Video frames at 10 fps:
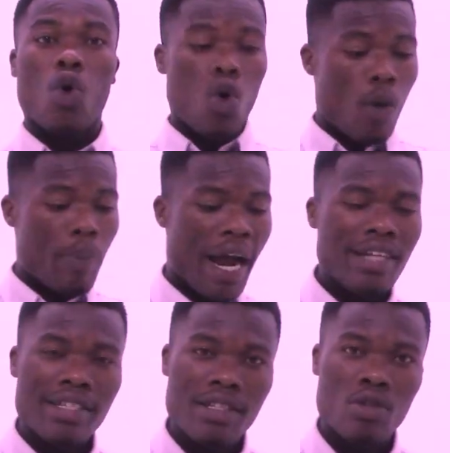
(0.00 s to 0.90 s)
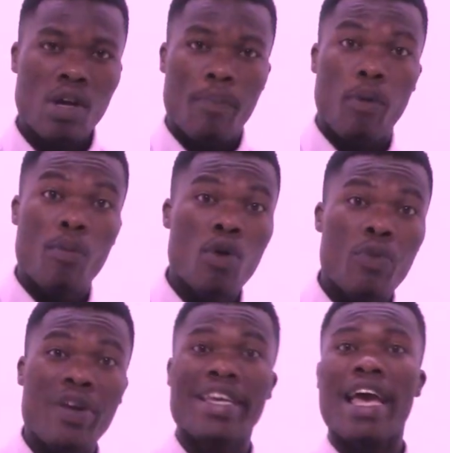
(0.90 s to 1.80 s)
O ko pa aten so a probi o
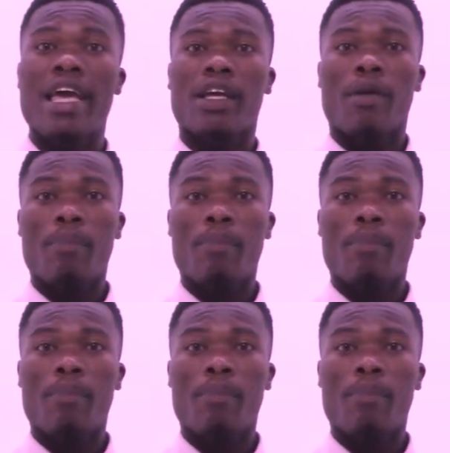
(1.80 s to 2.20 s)
twike